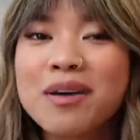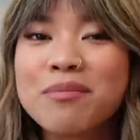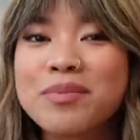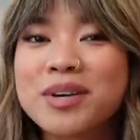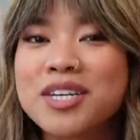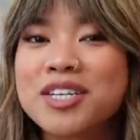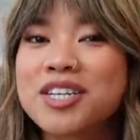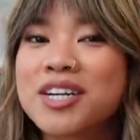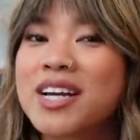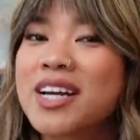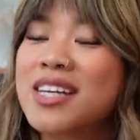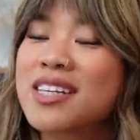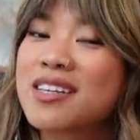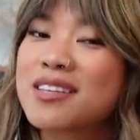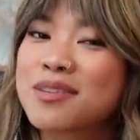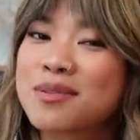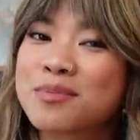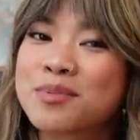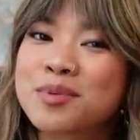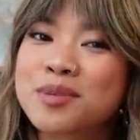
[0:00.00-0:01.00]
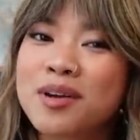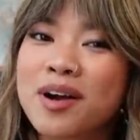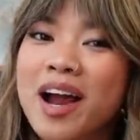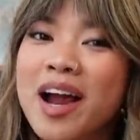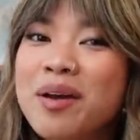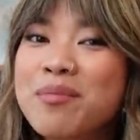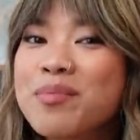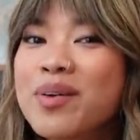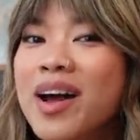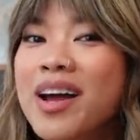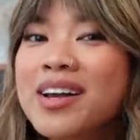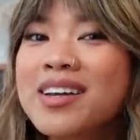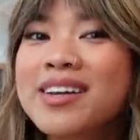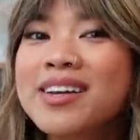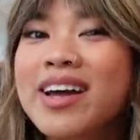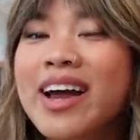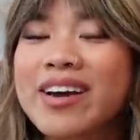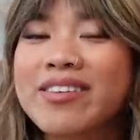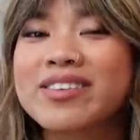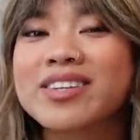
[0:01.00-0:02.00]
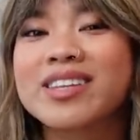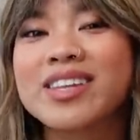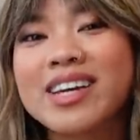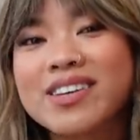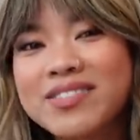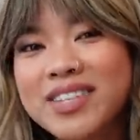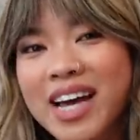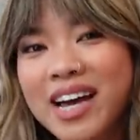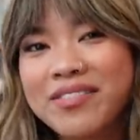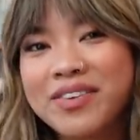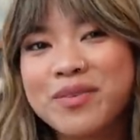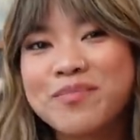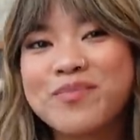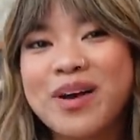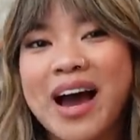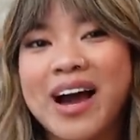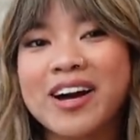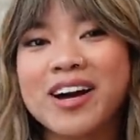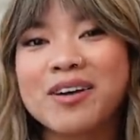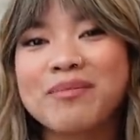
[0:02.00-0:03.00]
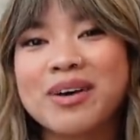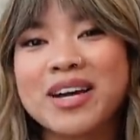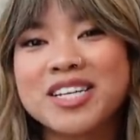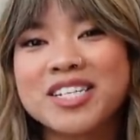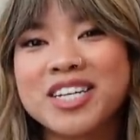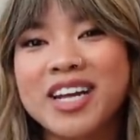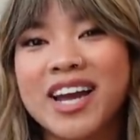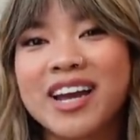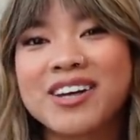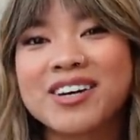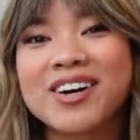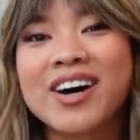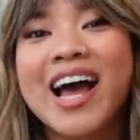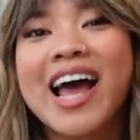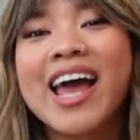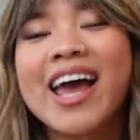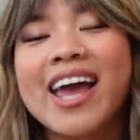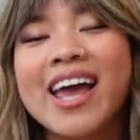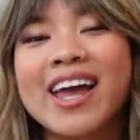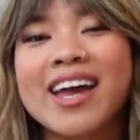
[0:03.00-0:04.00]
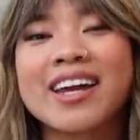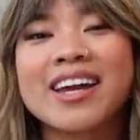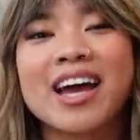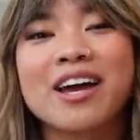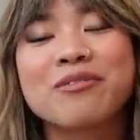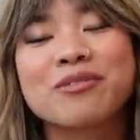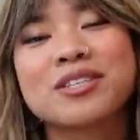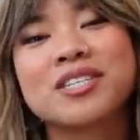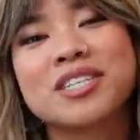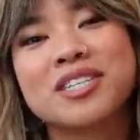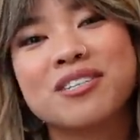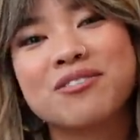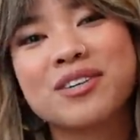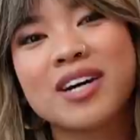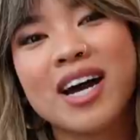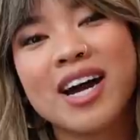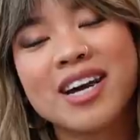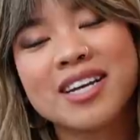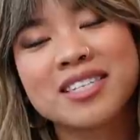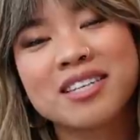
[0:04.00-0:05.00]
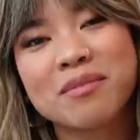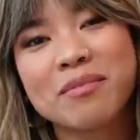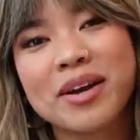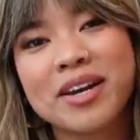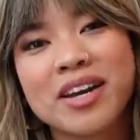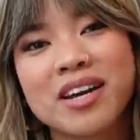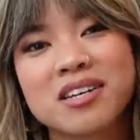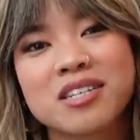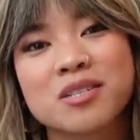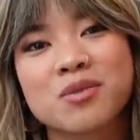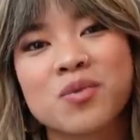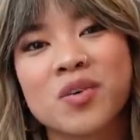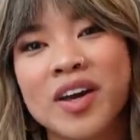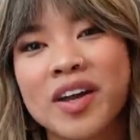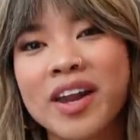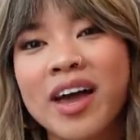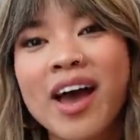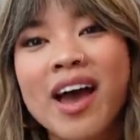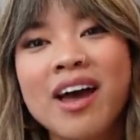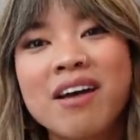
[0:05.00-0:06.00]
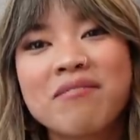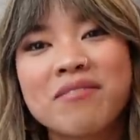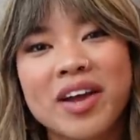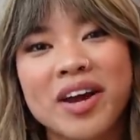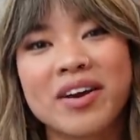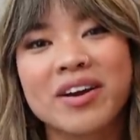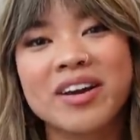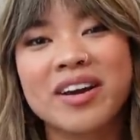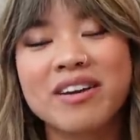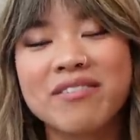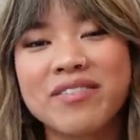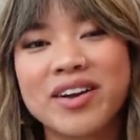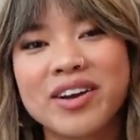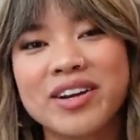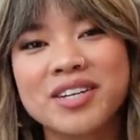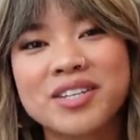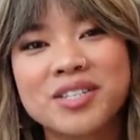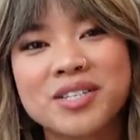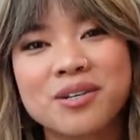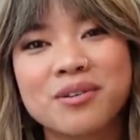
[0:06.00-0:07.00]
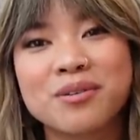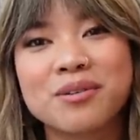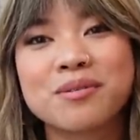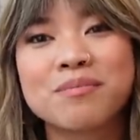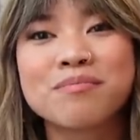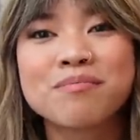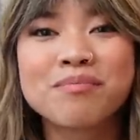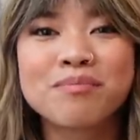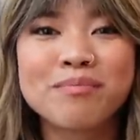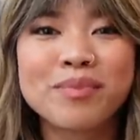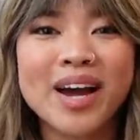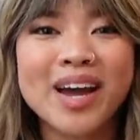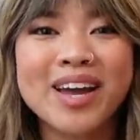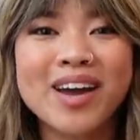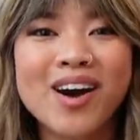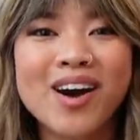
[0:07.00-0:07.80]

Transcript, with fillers: be sure to hit that subscribe button. I would love to have you back on my channel and I will see you guys in my next one very, very soon. Bye